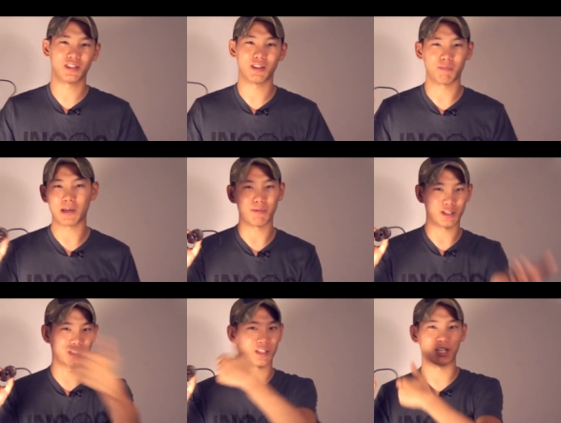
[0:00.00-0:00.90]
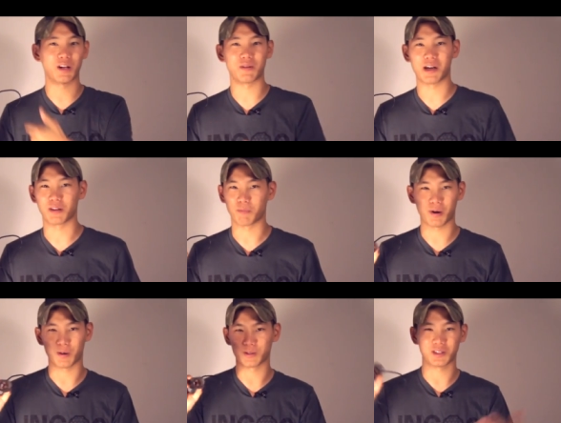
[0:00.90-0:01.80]
the B B's just going to go down the
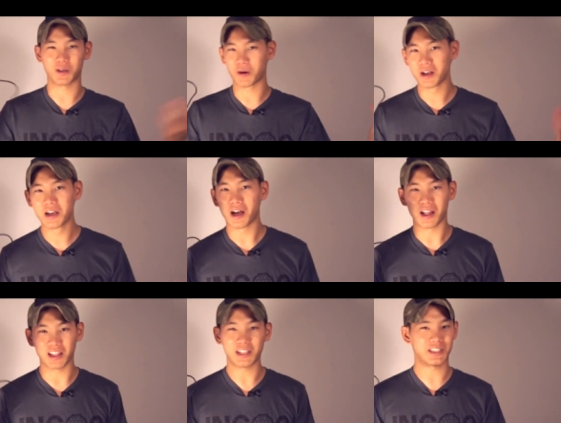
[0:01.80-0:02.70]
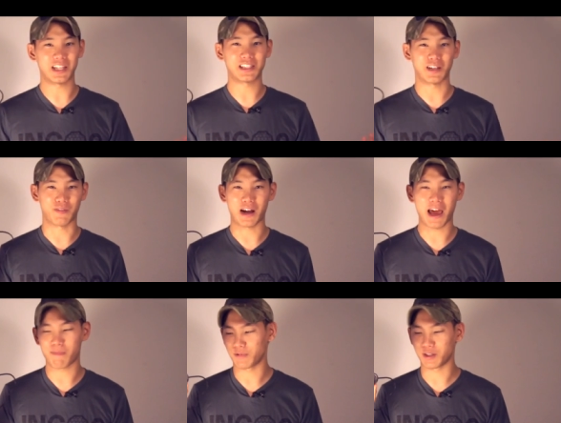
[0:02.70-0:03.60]
barrel, so unless that's ever
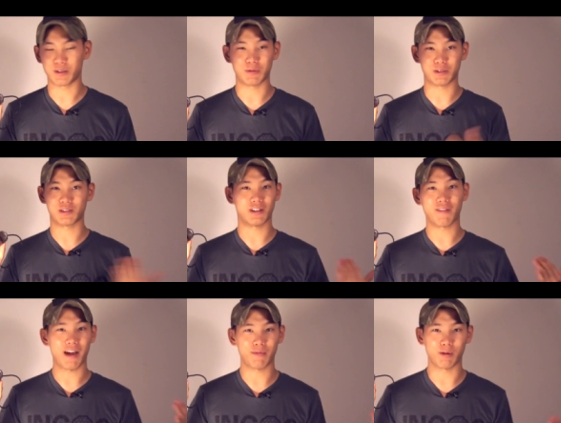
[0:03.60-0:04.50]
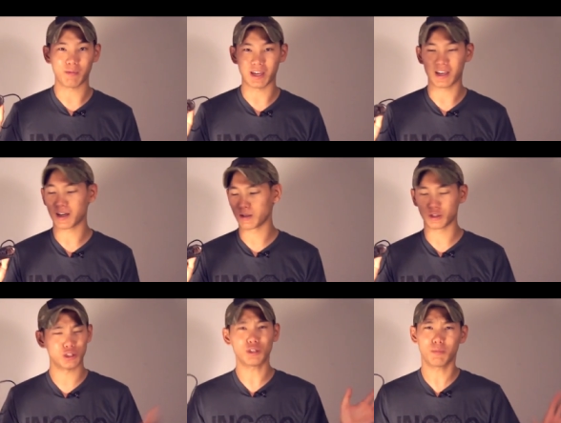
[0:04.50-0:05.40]
happened to you, which has never happened to me, uh, you
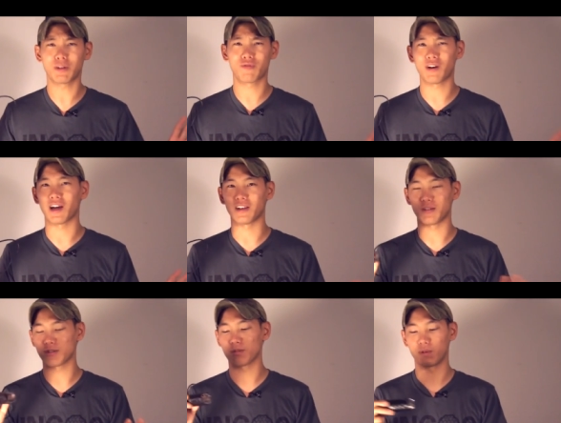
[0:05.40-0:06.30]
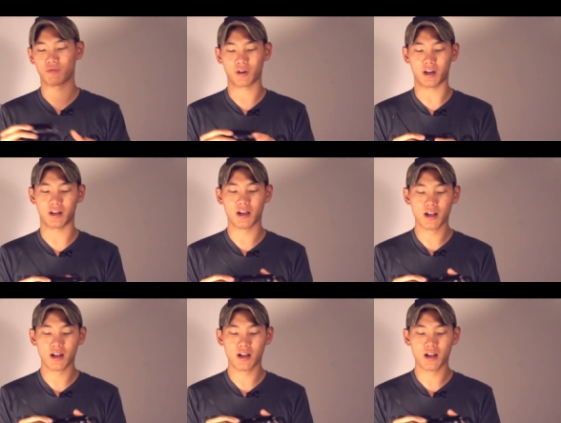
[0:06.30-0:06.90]
should be fine, you should be fine.